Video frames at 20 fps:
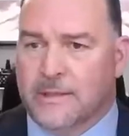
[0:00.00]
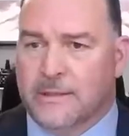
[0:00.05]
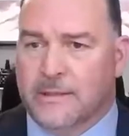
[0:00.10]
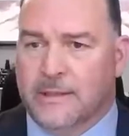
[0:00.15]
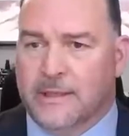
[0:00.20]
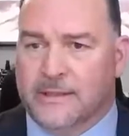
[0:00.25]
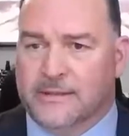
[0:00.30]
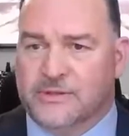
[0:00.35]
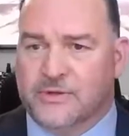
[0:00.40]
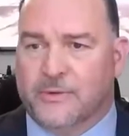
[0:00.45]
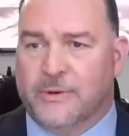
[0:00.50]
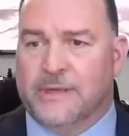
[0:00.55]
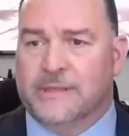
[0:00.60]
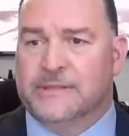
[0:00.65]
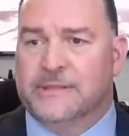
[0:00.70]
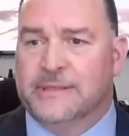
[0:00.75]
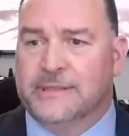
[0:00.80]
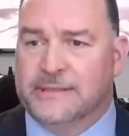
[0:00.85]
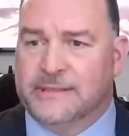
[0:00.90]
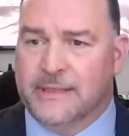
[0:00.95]
Next
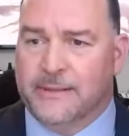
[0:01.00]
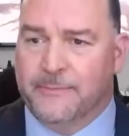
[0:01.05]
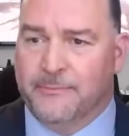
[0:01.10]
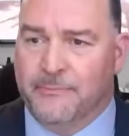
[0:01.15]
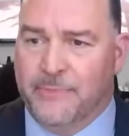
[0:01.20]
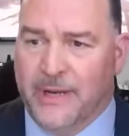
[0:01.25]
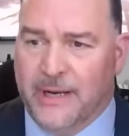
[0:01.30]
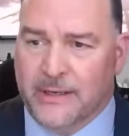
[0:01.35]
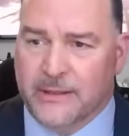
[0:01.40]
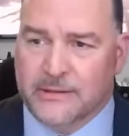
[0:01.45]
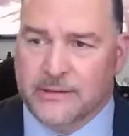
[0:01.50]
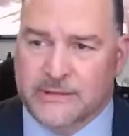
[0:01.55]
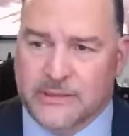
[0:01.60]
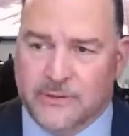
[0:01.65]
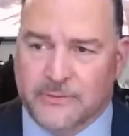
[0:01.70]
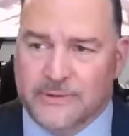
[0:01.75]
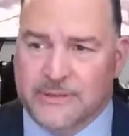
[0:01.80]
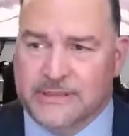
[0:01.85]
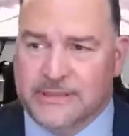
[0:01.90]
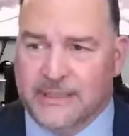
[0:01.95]
question, is it better
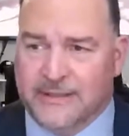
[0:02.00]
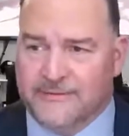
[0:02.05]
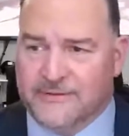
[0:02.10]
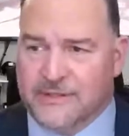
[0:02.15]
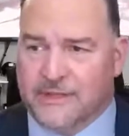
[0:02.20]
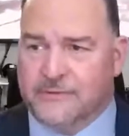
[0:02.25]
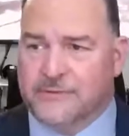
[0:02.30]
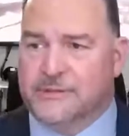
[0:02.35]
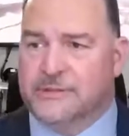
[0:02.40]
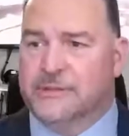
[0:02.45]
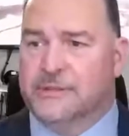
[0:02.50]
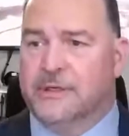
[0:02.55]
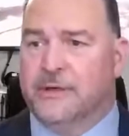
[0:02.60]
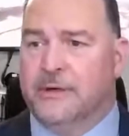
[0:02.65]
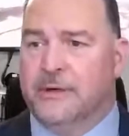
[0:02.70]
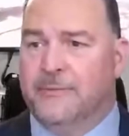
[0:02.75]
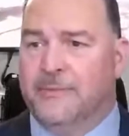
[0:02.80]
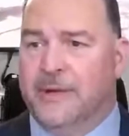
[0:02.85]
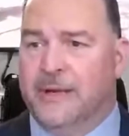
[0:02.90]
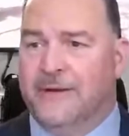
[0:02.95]
to receive Social
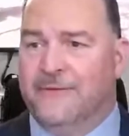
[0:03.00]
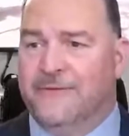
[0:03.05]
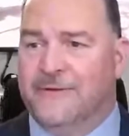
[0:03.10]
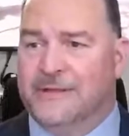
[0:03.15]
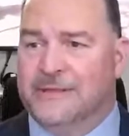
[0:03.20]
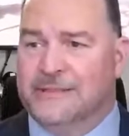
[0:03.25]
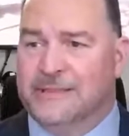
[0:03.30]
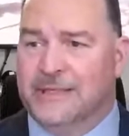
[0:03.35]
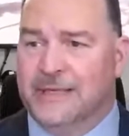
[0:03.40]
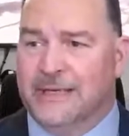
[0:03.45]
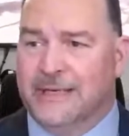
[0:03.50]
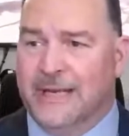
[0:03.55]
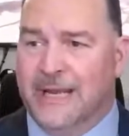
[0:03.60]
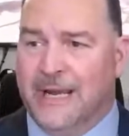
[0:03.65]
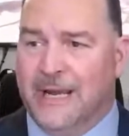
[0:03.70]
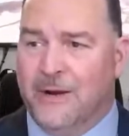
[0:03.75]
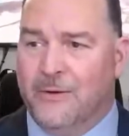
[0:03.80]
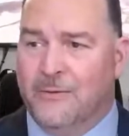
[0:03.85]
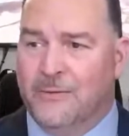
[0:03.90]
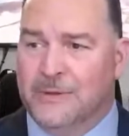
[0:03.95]
Security benefits, and
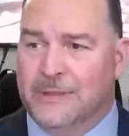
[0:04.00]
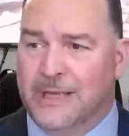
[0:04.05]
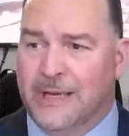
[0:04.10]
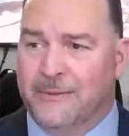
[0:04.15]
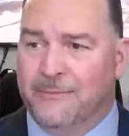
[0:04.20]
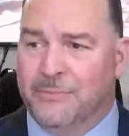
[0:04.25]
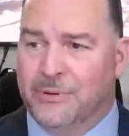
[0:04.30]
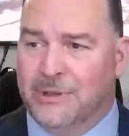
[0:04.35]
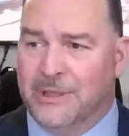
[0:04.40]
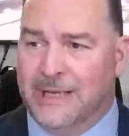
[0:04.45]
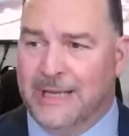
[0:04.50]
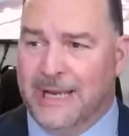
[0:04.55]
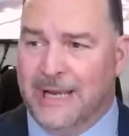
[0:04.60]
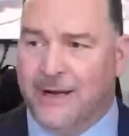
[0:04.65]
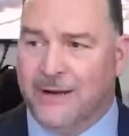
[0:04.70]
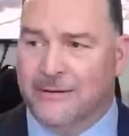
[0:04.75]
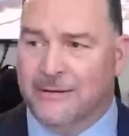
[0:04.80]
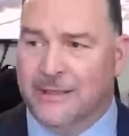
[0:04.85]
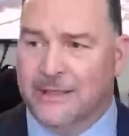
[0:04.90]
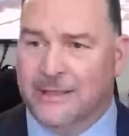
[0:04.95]
how would that play
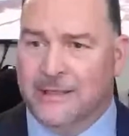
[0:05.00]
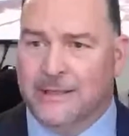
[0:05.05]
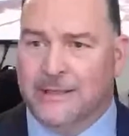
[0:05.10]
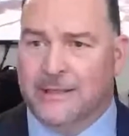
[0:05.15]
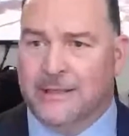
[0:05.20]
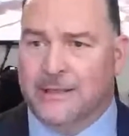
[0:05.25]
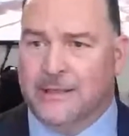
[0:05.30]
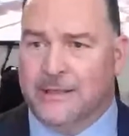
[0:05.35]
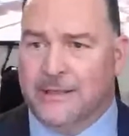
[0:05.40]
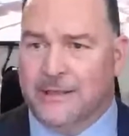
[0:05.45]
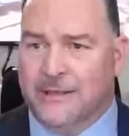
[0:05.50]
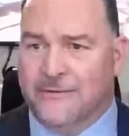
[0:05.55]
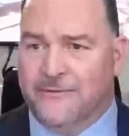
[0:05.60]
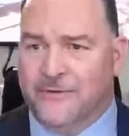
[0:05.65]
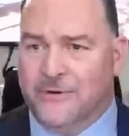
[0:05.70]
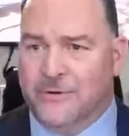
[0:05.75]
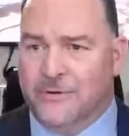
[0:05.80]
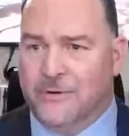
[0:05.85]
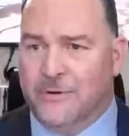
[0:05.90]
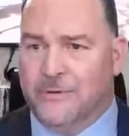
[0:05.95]
out
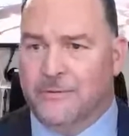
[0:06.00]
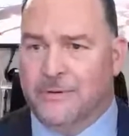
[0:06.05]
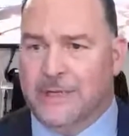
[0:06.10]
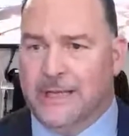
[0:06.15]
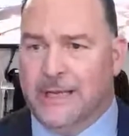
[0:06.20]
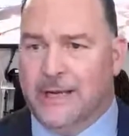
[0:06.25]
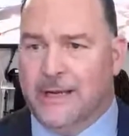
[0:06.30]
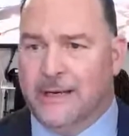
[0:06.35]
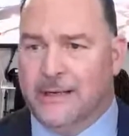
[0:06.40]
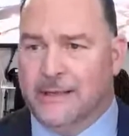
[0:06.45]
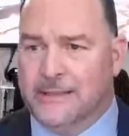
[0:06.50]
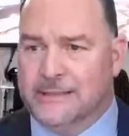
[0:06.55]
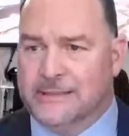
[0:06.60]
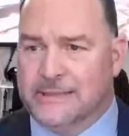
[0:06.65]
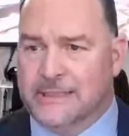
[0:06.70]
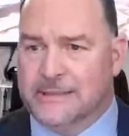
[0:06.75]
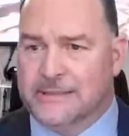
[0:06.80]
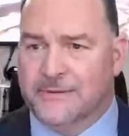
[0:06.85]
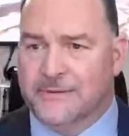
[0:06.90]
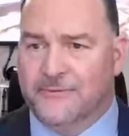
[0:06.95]
if you're already out of the
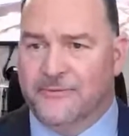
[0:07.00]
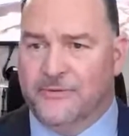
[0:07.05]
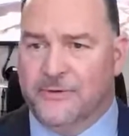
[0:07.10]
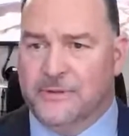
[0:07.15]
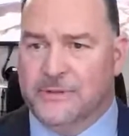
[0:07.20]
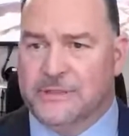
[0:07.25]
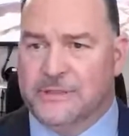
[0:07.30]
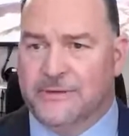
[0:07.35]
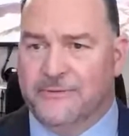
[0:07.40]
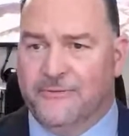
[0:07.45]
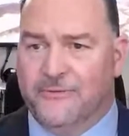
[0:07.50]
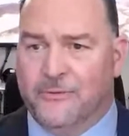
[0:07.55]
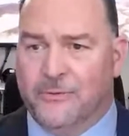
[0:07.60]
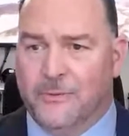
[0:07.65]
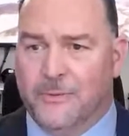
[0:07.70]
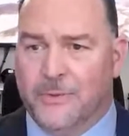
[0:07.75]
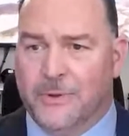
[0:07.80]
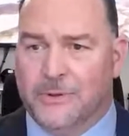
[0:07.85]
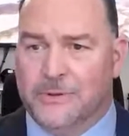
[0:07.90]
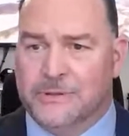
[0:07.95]
system? First and
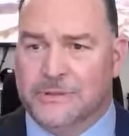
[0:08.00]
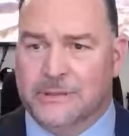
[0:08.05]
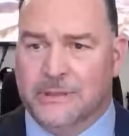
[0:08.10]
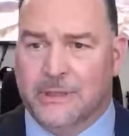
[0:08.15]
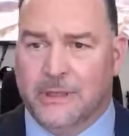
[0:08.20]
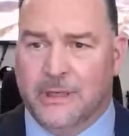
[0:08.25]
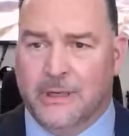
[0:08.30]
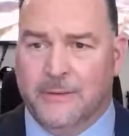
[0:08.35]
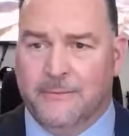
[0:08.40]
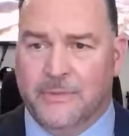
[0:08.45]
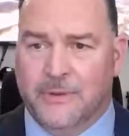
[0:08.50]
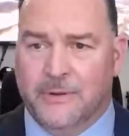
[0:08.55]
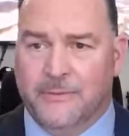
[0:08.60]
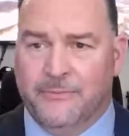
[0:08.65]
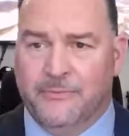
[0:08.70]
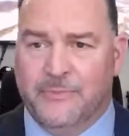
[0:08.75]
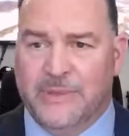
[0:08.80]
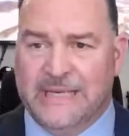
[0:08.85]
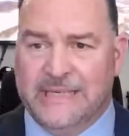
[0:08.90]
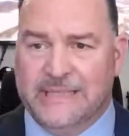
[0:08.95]
foremost, the
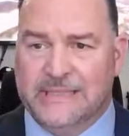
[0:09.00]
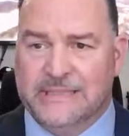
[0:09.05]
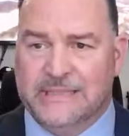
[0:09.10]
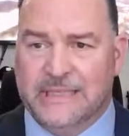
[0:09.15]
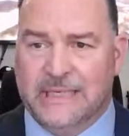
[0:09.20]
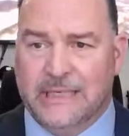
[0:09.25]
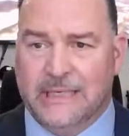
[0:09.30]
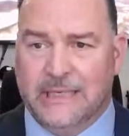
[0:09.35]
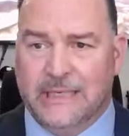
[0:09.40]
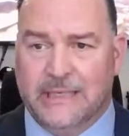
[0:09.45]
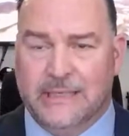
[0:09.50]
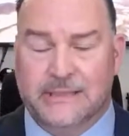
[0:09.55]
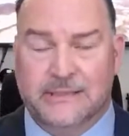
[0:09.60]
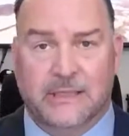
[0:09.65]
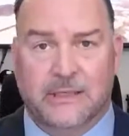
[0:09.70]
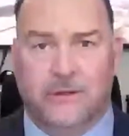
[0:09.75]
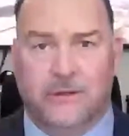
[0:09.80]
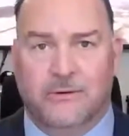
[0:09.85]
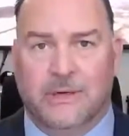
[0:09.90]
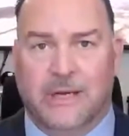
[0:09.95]
BC is
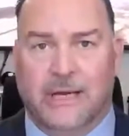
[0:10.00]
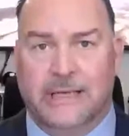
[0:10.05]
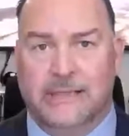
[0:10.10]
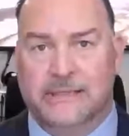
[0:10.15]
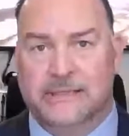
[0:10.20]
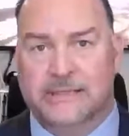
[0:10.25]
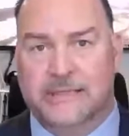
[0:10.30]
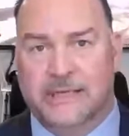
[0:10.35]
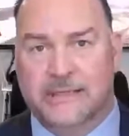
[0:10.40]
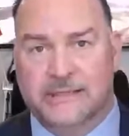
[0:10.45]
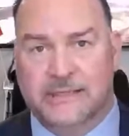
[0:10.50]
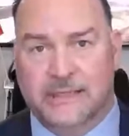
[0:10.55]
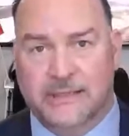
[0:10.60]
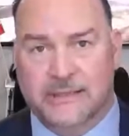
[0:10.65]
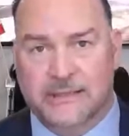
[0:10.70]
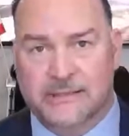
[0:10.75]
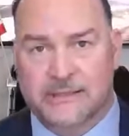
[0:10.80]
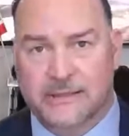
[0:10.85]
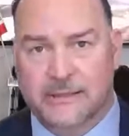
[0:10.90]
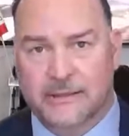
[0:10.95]
the United States
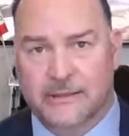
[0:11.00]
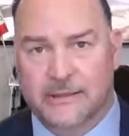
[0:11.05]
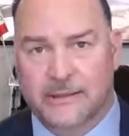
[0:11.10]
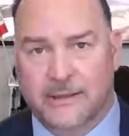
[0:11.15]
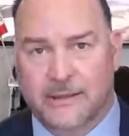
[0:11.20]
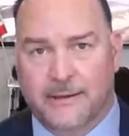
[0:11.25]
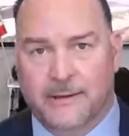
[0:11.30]
citizen.